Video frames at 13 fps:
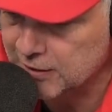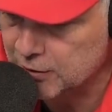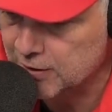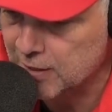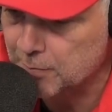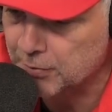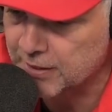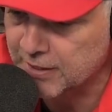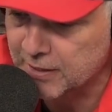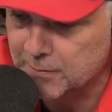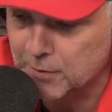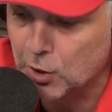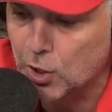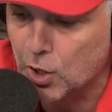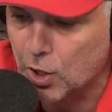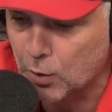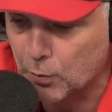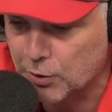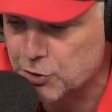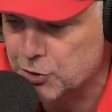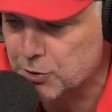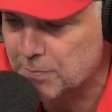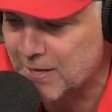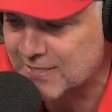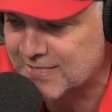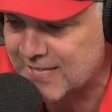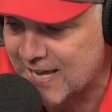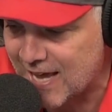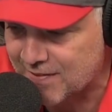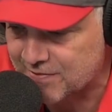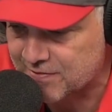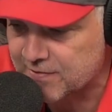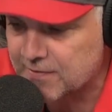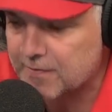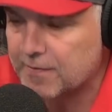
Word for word: do they bring him along? What is your best guess?